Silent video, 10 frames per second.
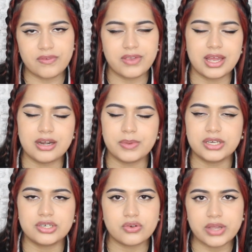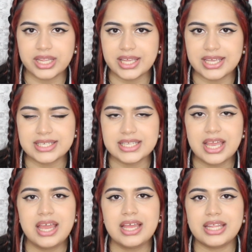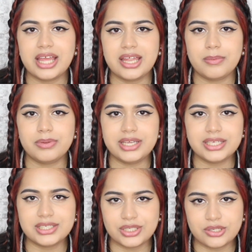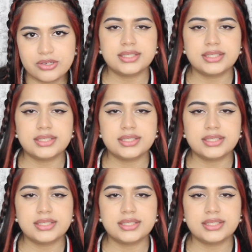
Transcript: if you end up enjoying this, then please do.